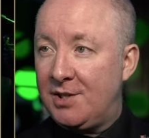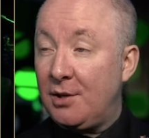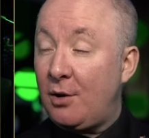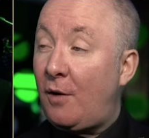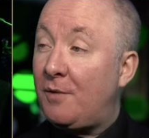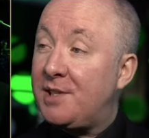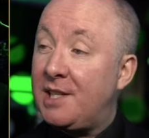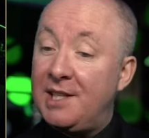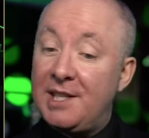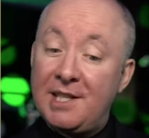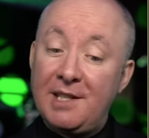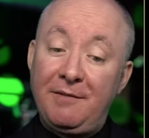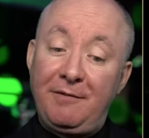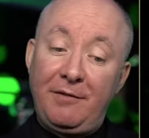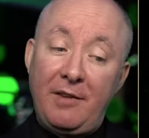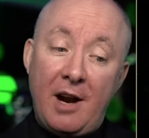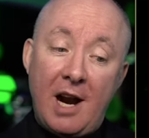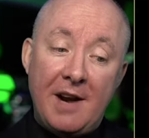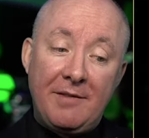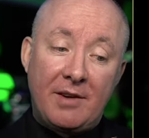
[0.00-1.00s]
So obviously this is
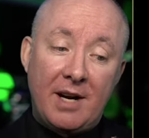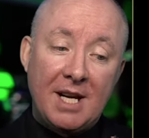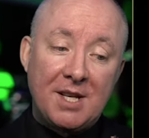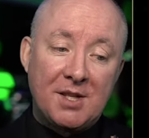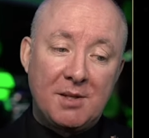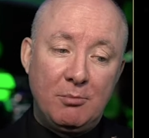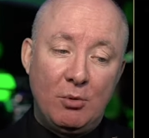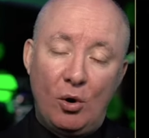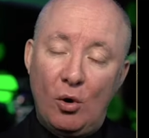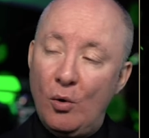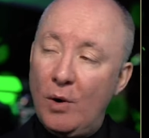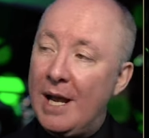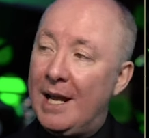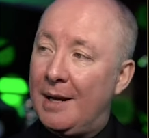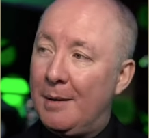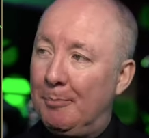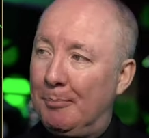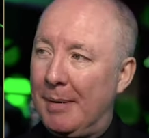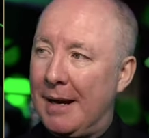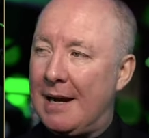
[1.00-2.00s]
very, very small in
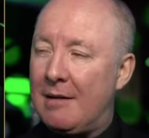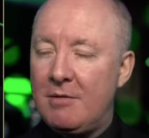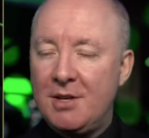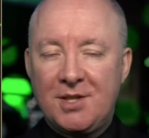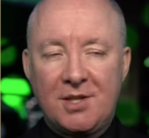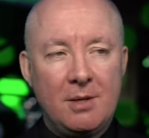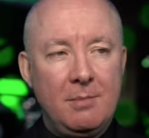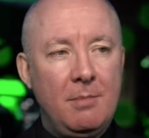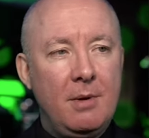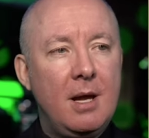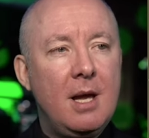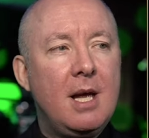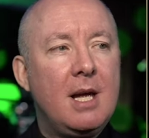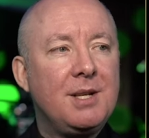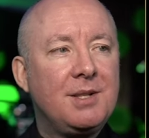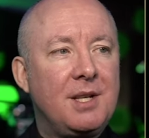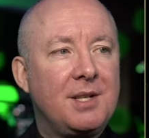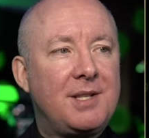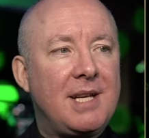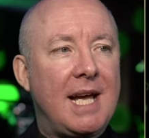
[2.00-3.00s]
comparison
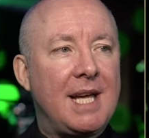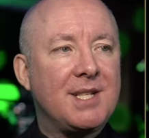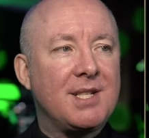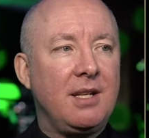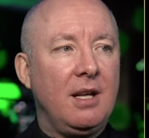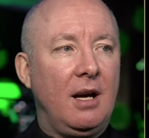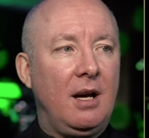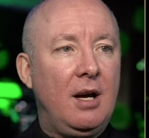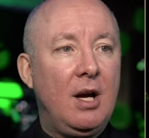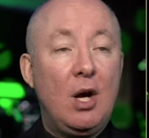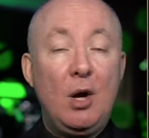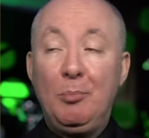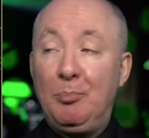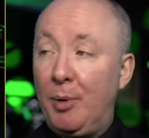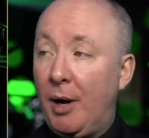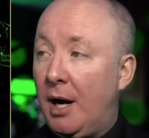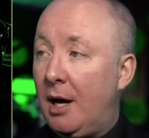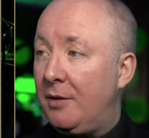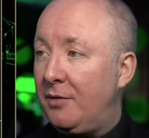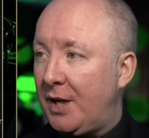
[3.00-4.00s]
to Tesla,
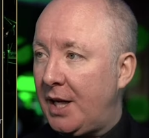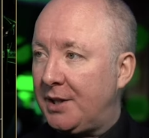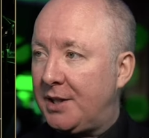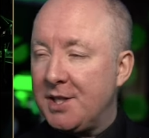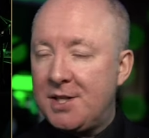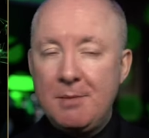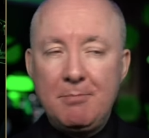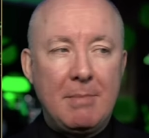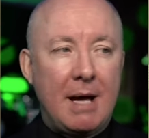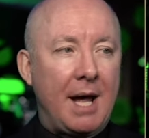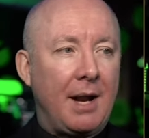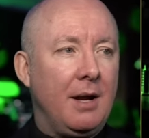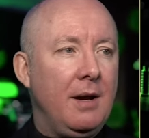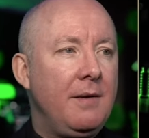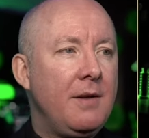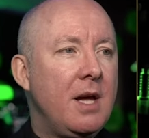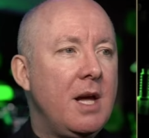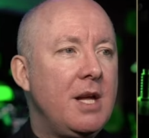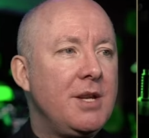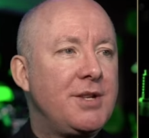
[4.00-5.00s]
but that doesn't matter.